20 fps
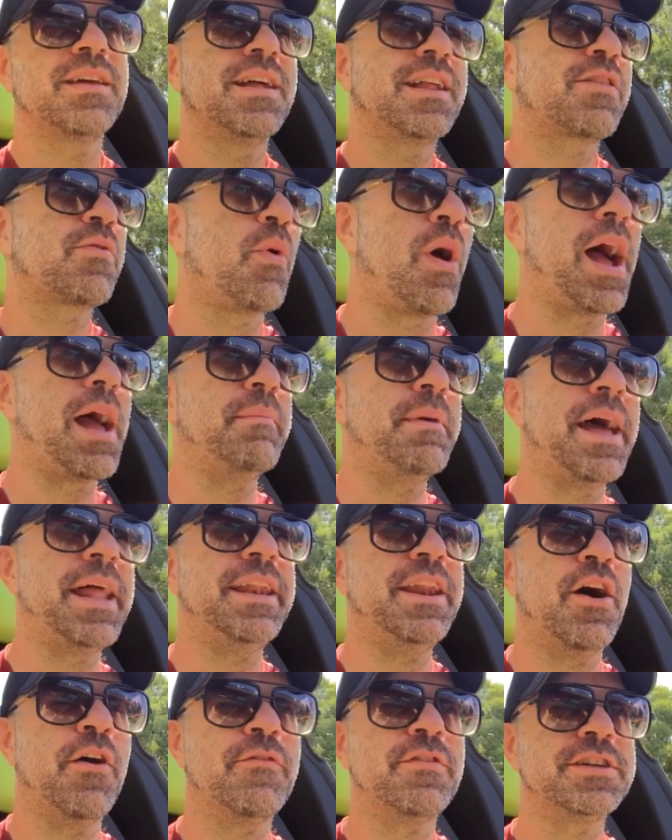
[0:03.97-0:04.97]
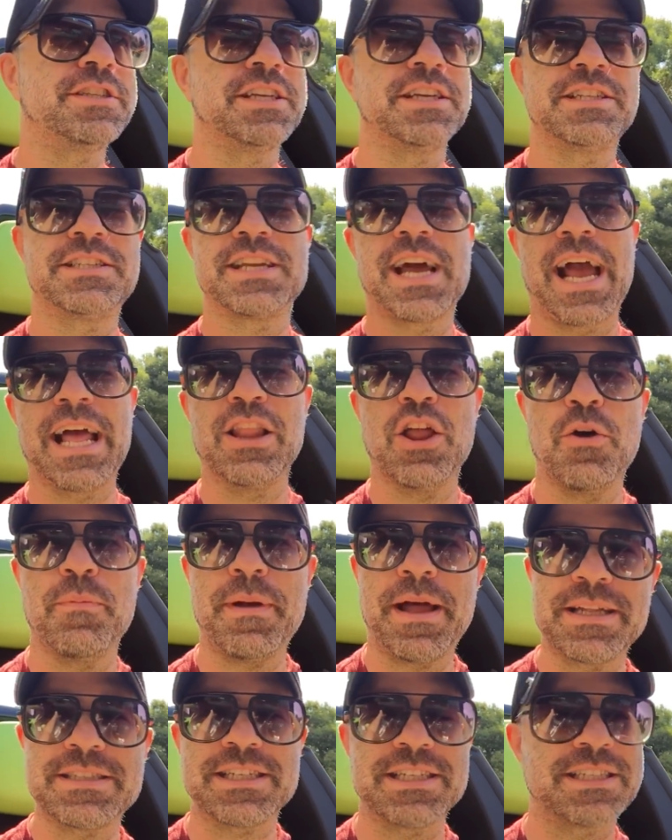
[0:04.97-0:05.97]
That's why I'm heading over to Tai
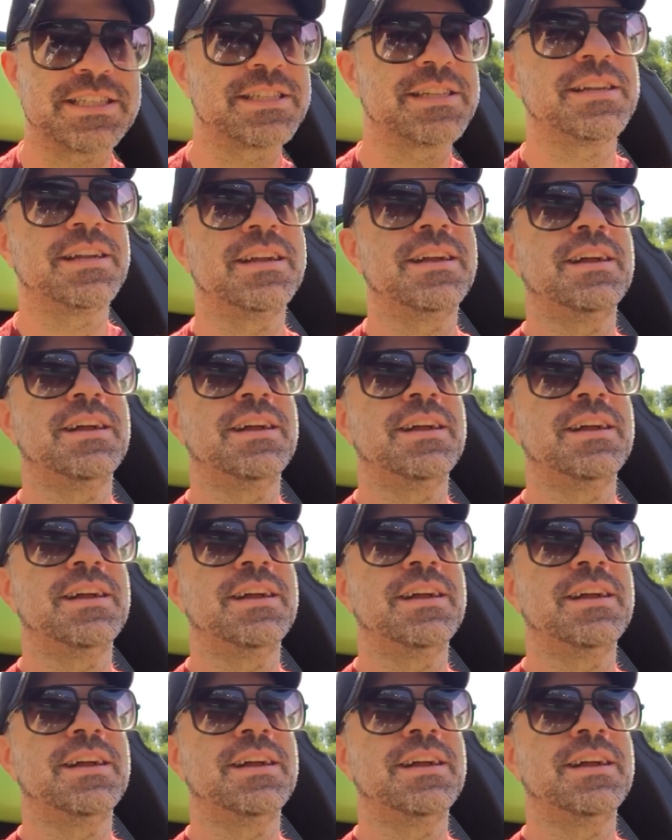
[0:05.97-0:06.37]
Lopez's